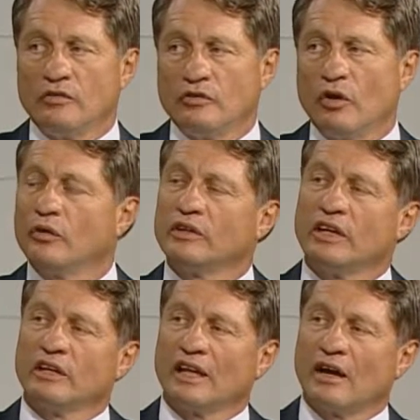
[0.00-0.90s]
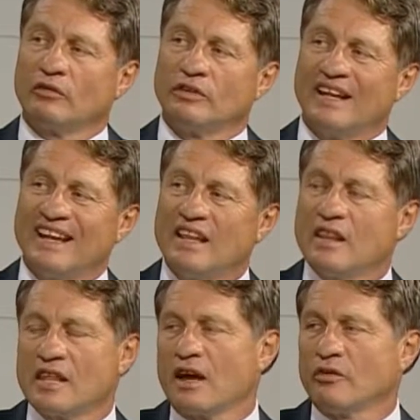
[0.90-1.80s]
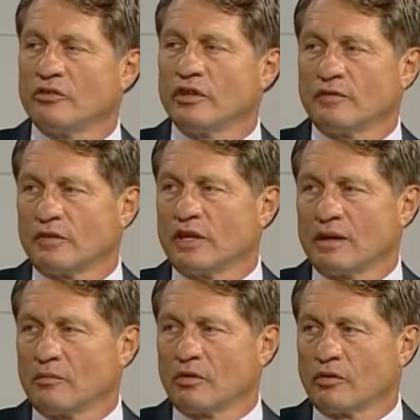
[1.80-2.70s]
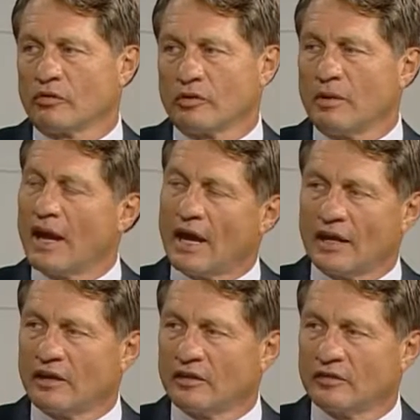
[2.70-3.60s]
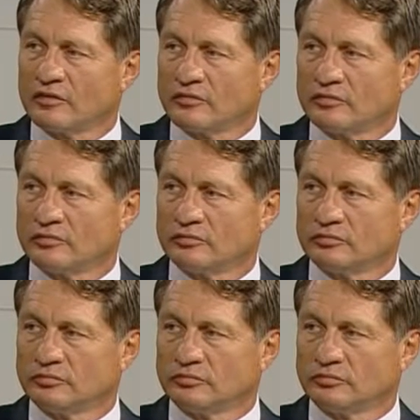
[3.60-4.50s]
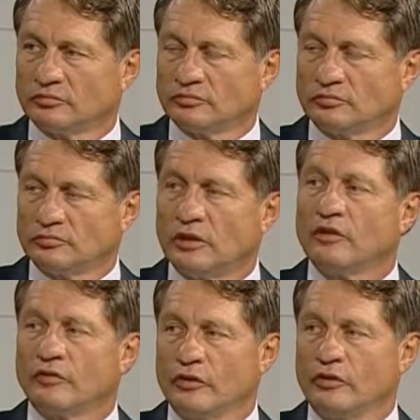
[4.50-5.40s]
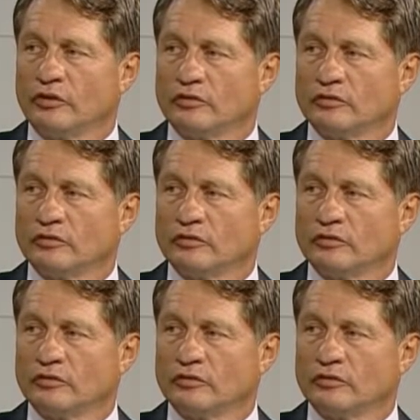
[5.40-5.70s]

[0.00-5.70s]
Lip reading: You know that they allow 10,000 different chemicals to be added to the food.